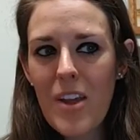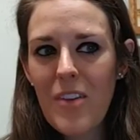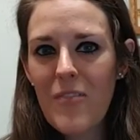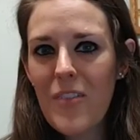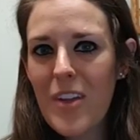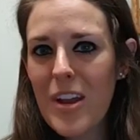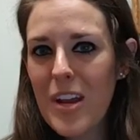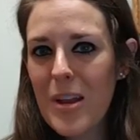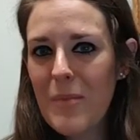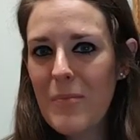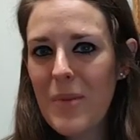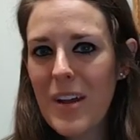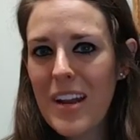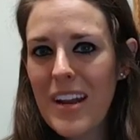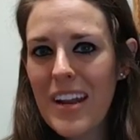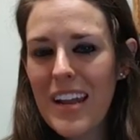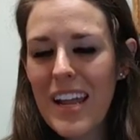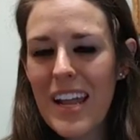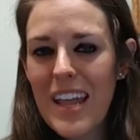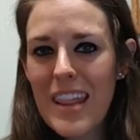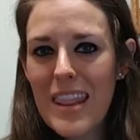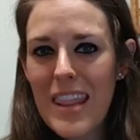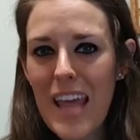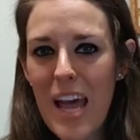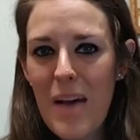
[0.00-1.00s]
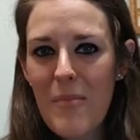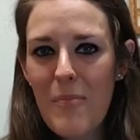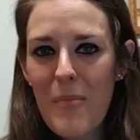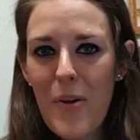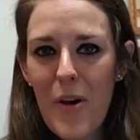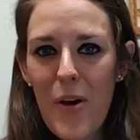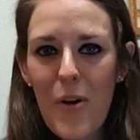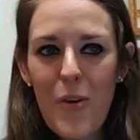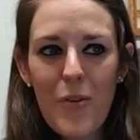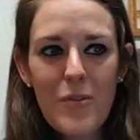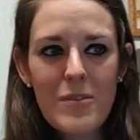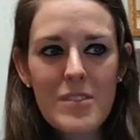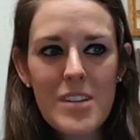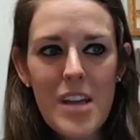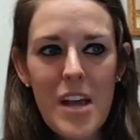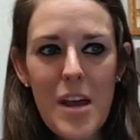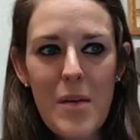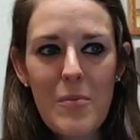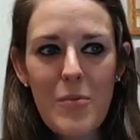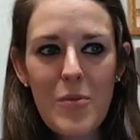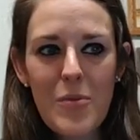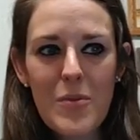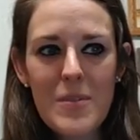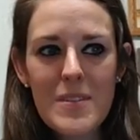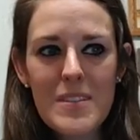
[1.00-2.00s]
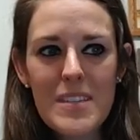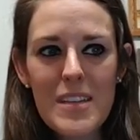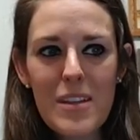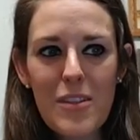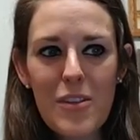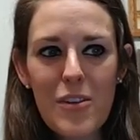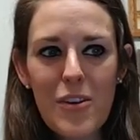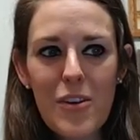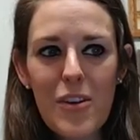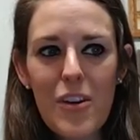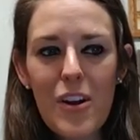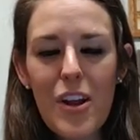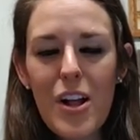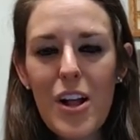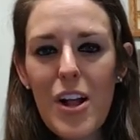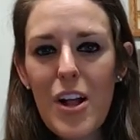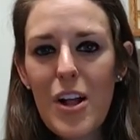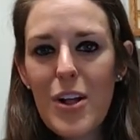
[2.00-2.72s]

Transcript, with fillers: of anybody in that boat um, who has either